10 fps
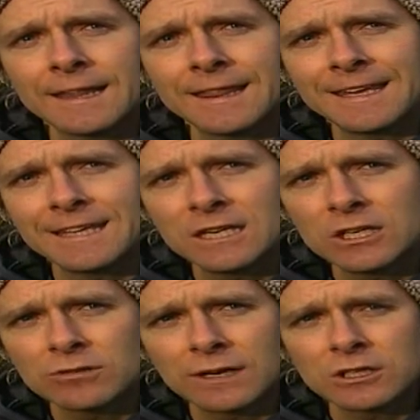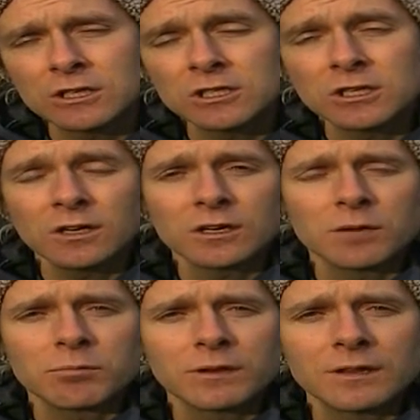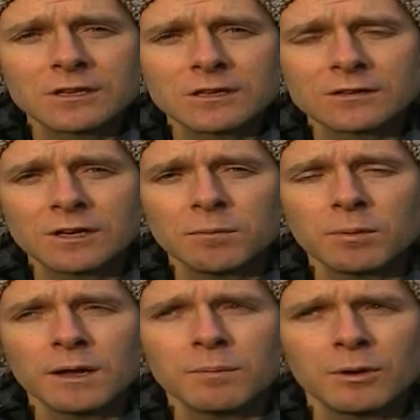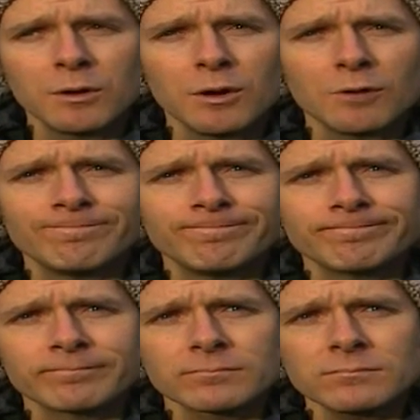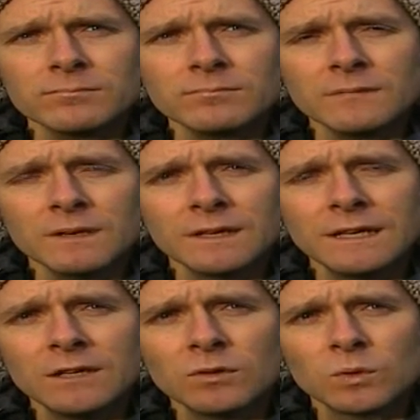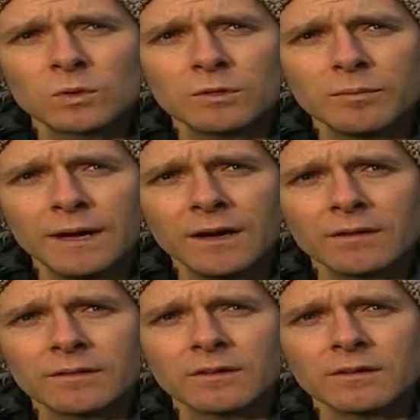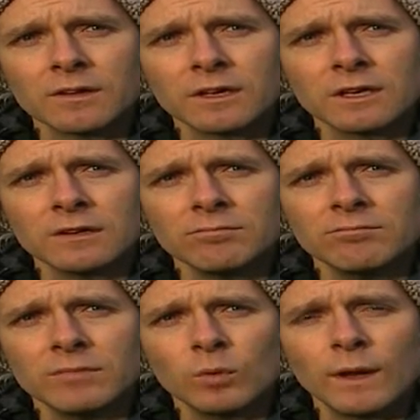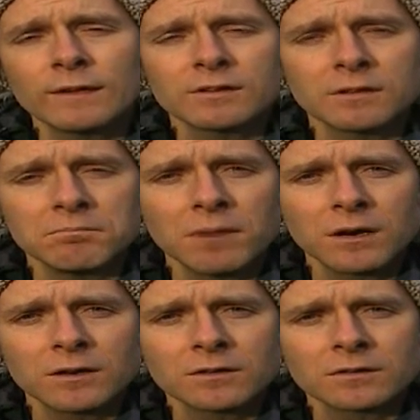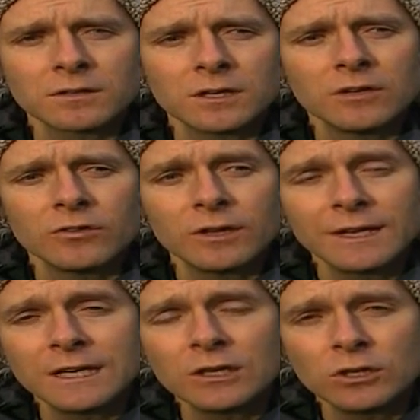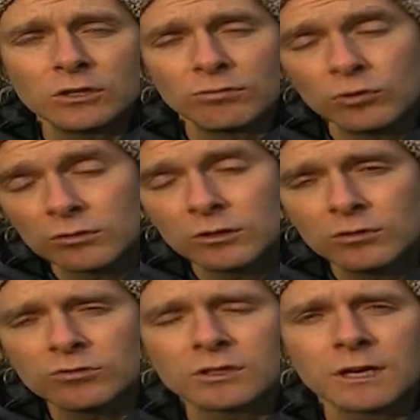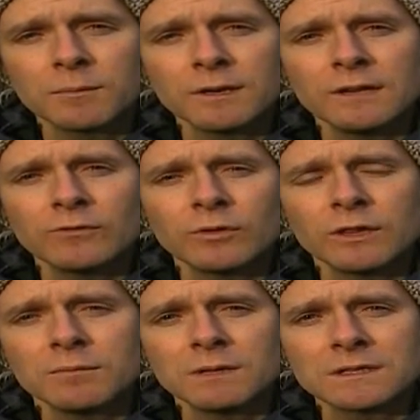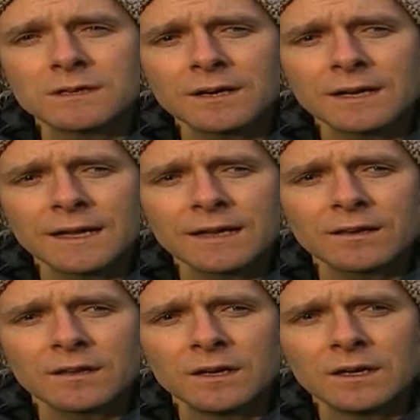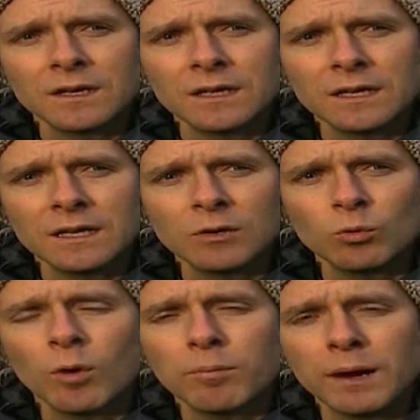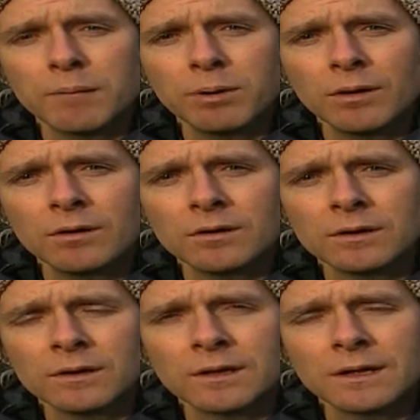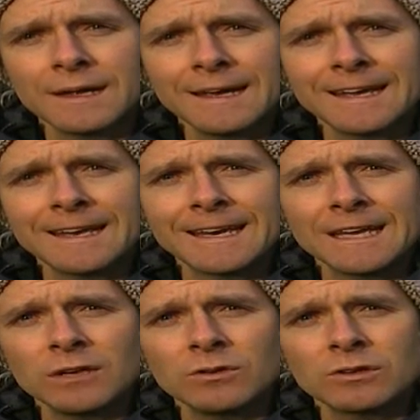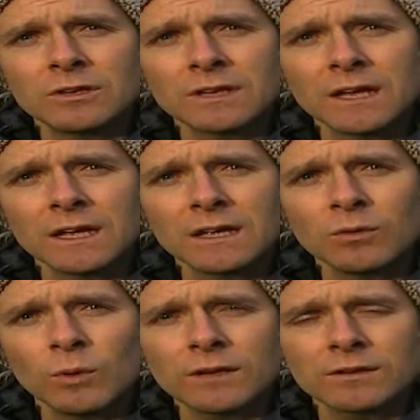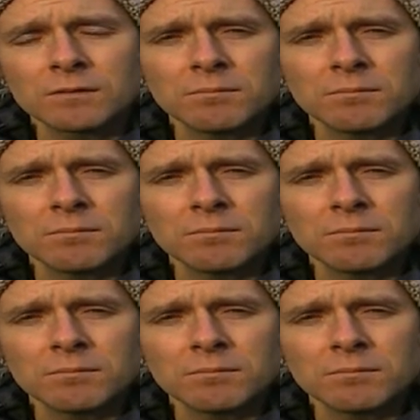The teacher Ajahn Chah, and I bring this example up a lot, he talks about um, Western monks that he who used to come and live with him in Thailand in Wat Pa Pong, and he used to say Western